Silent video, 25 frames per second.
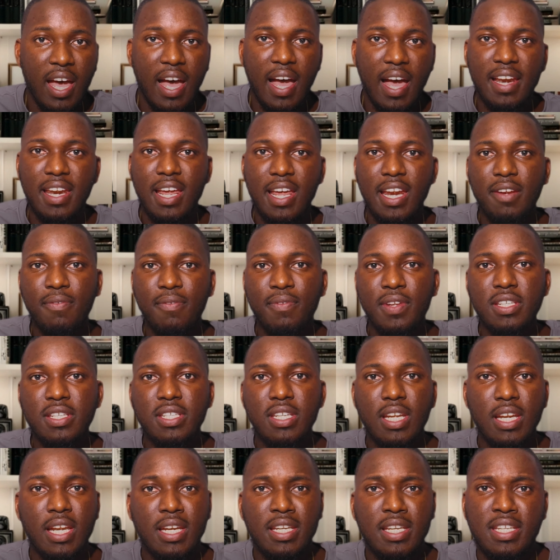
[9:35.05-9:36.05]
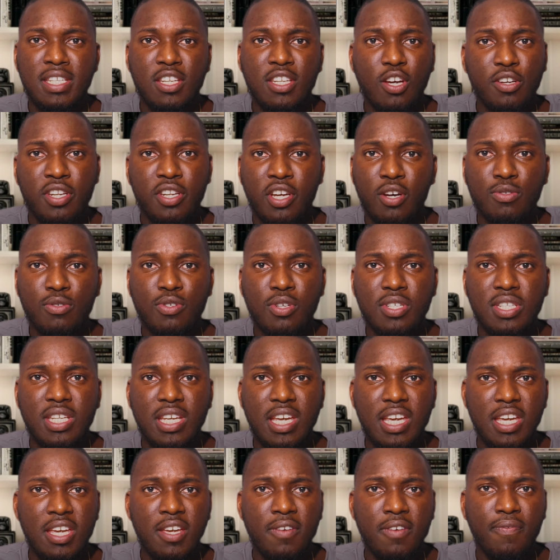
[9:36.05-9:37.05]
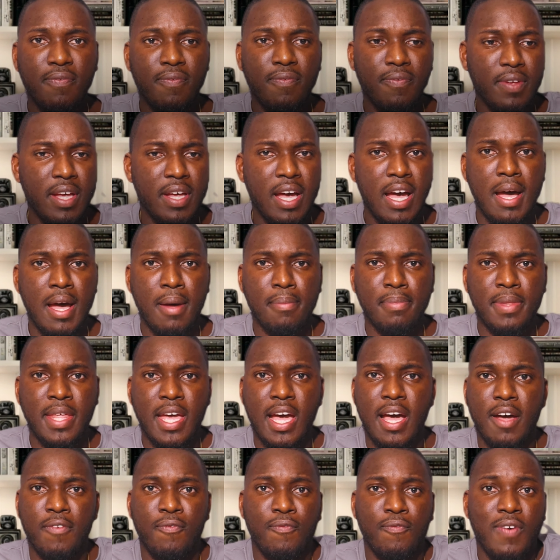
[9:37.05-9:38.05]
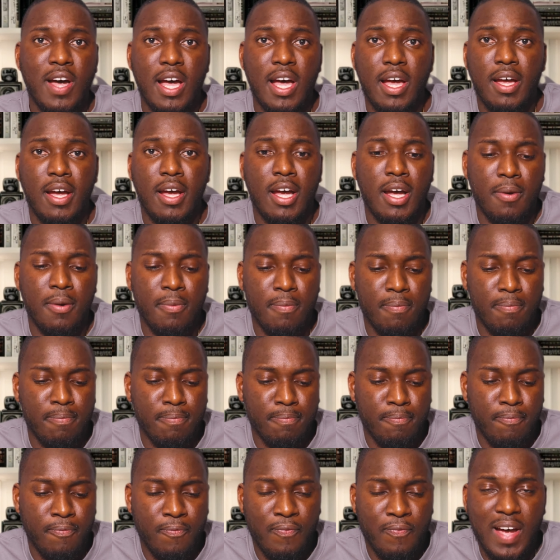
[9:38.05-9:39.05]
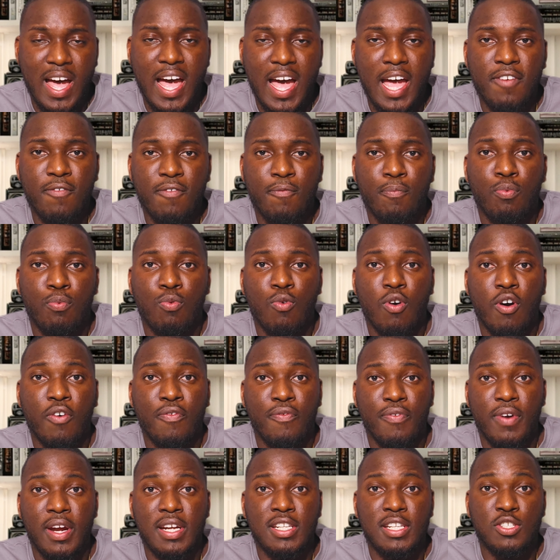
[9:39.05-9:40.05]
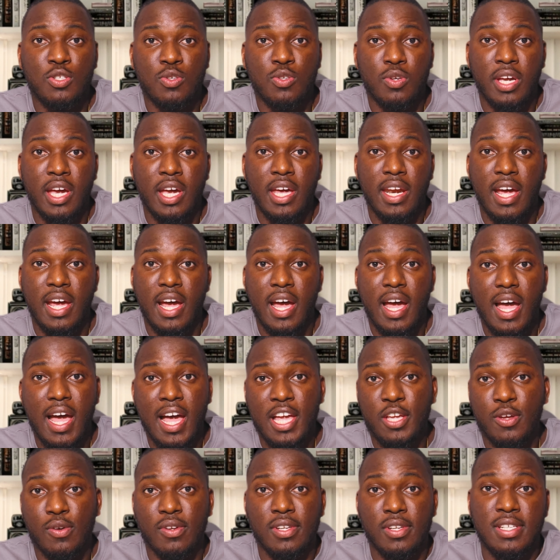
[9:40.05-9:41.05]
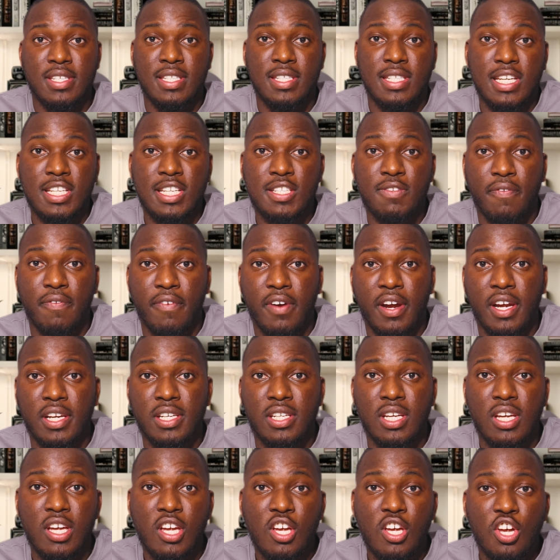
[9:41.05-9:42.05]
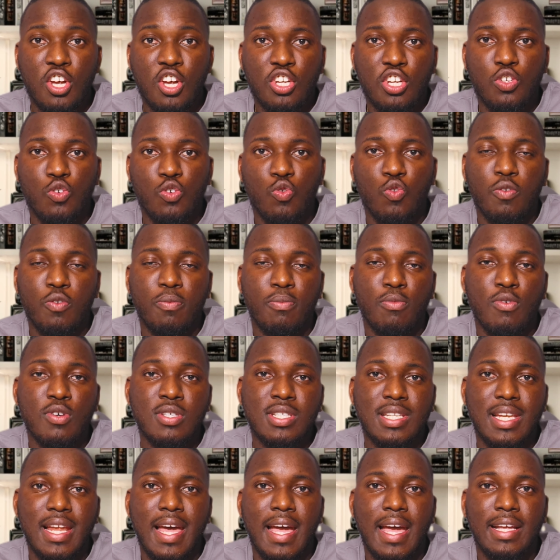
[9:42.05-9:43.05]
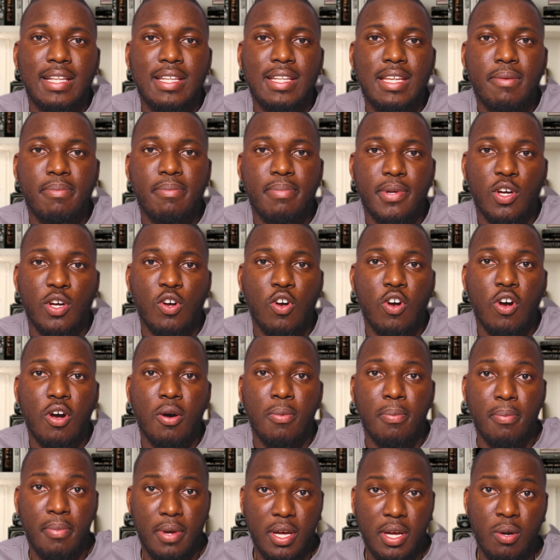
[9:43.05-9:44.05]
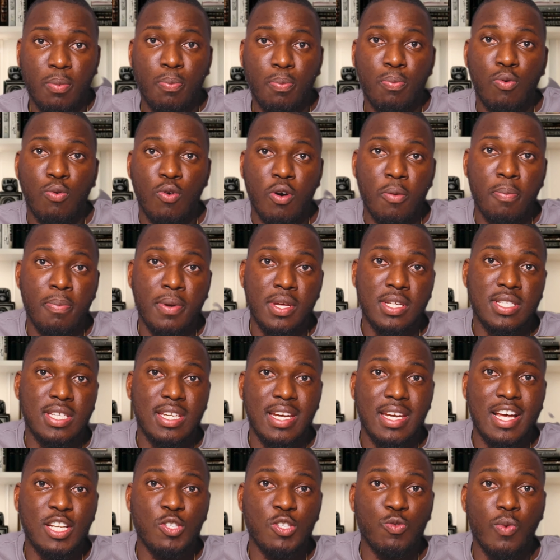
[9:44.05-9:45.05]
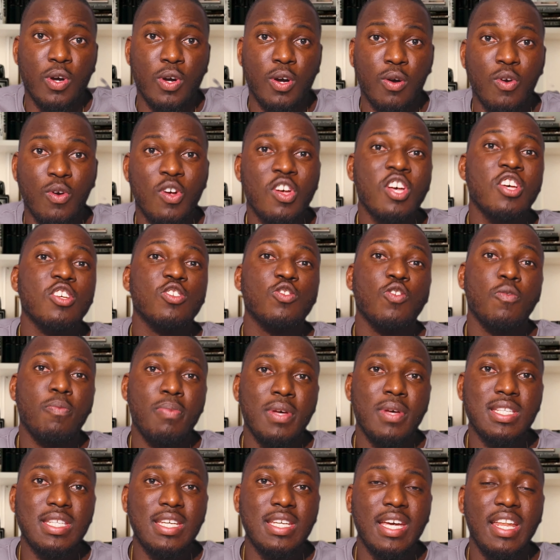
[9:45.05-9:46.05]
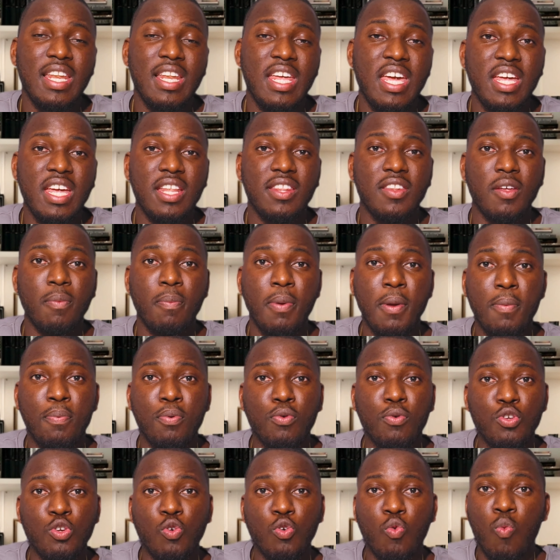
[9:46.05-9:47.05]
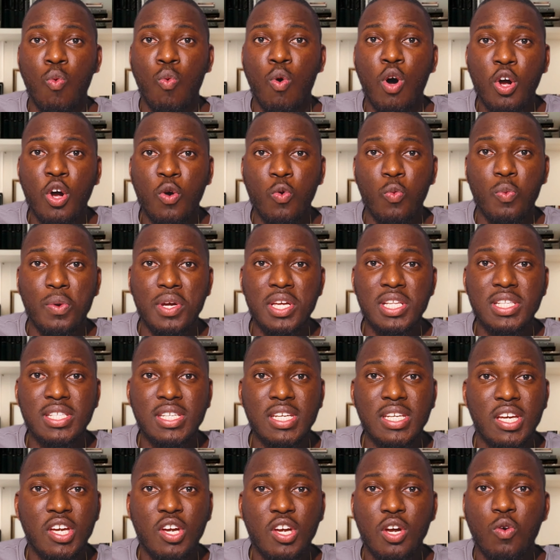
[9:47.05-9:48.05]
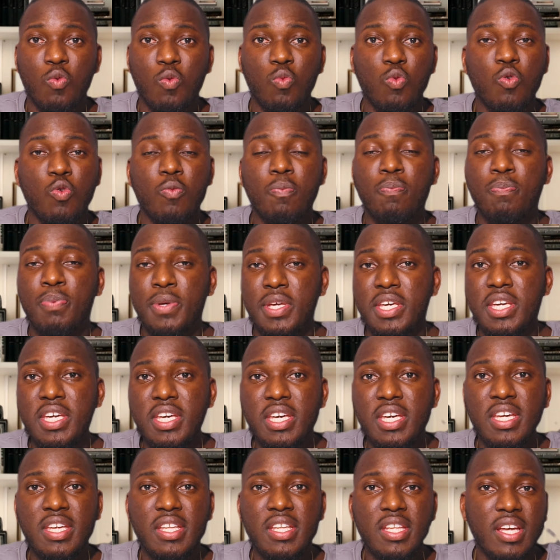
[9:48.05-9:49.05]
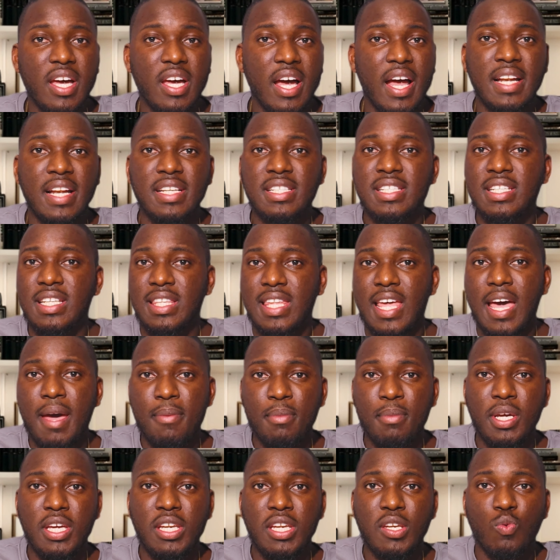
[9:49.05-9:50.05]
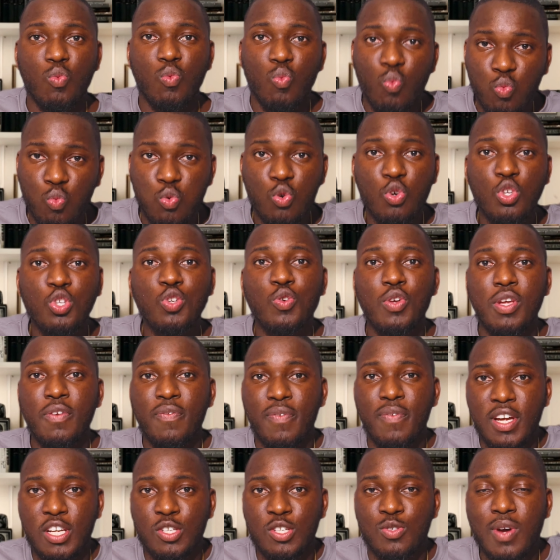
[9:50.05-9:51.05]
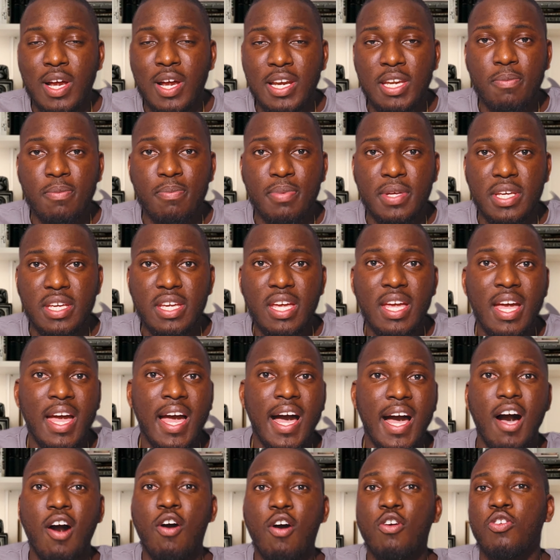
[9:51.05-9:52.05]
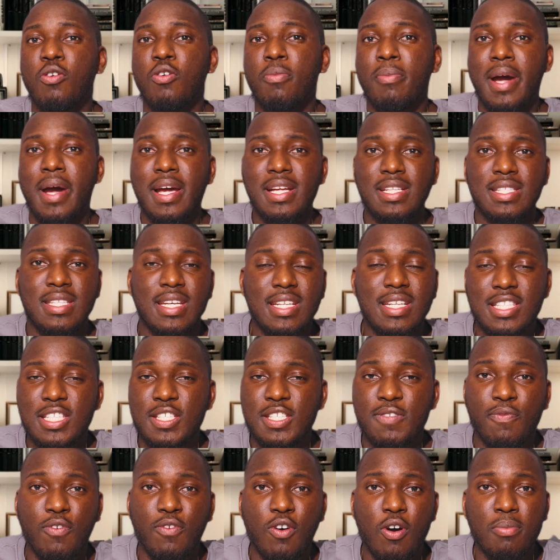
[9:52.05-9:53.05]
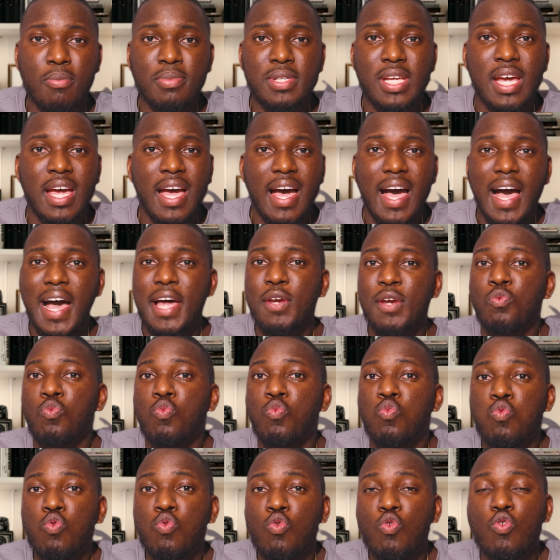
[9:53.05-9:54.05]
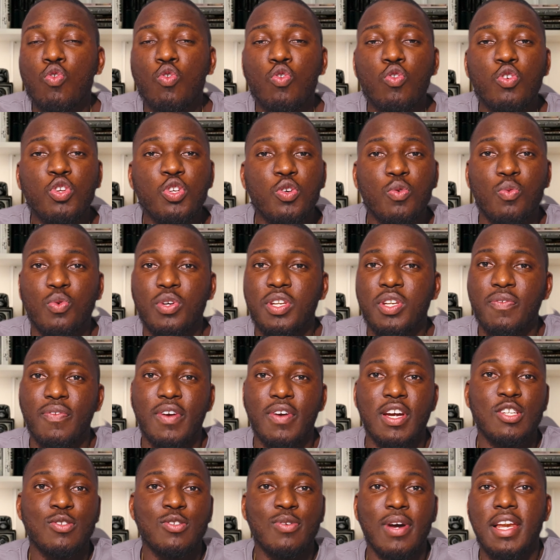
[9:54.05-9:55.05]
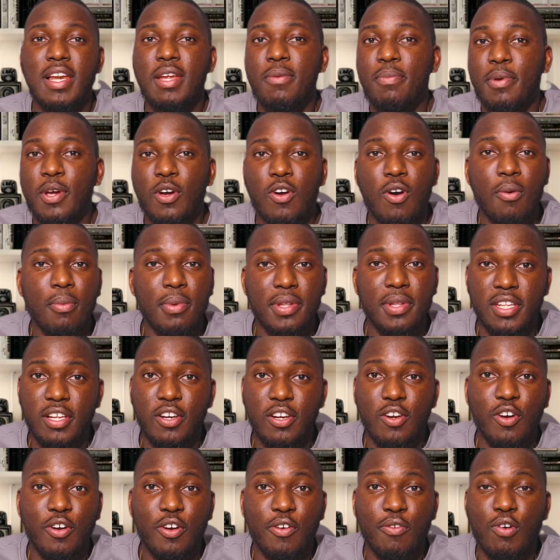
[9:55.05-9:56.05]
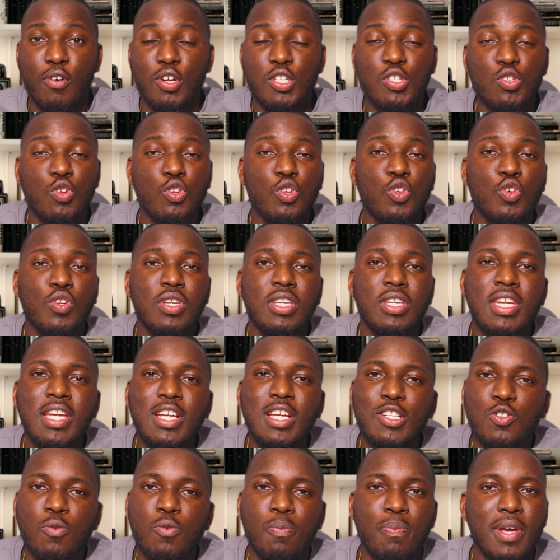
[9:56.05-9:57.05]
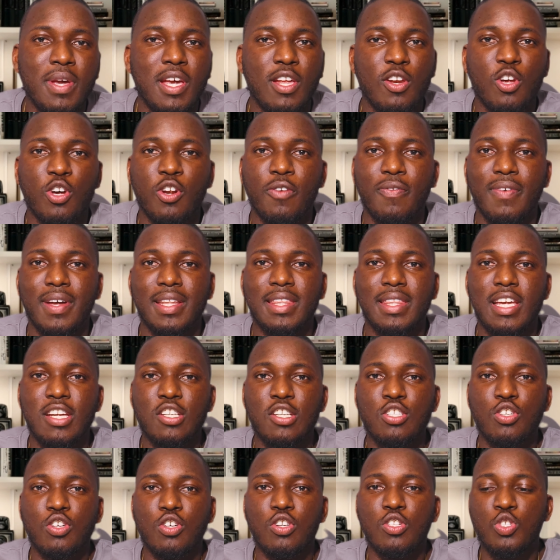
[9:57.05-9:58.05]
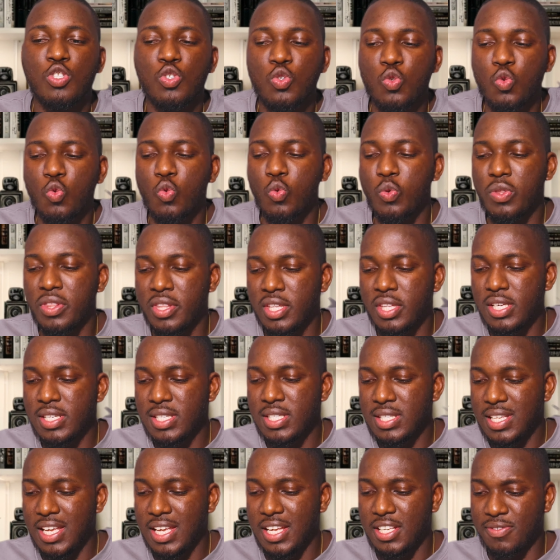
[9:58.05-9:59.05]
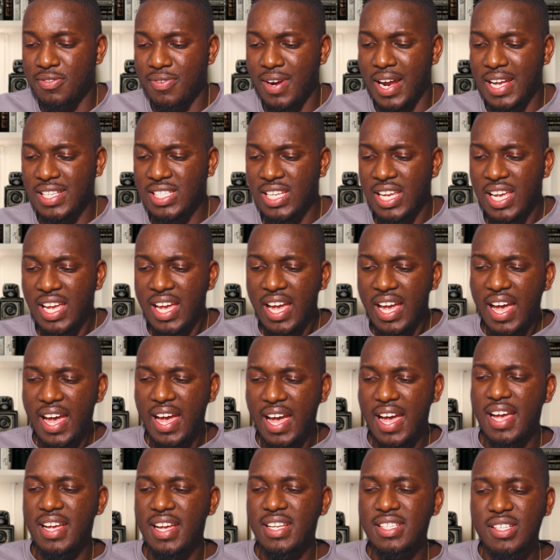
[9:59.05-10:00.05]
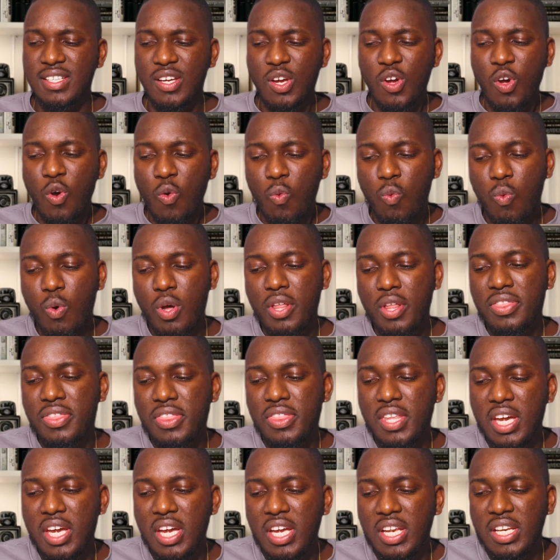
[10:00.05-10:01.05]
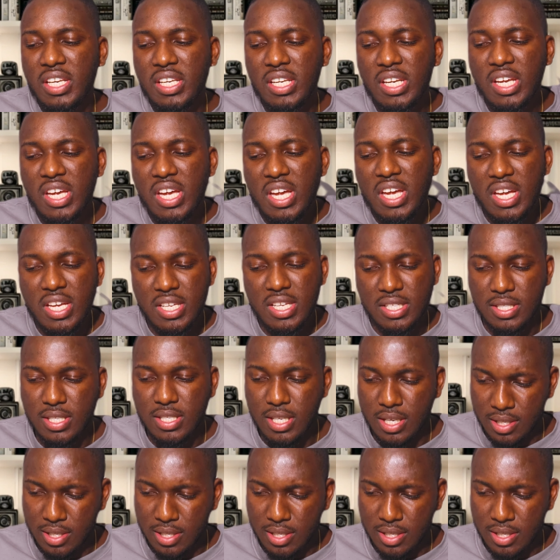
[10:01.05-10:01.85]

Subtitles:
And then if they also say if there are five poor friends together and you're the sixth friend, you would most likely become a poor person as well. So basically, the people you work with will be and determine who you eventually be, how your mindset is formed, and who you would eventually become in the long run. So you need to pay a lot of attention to those things, right? And one thing is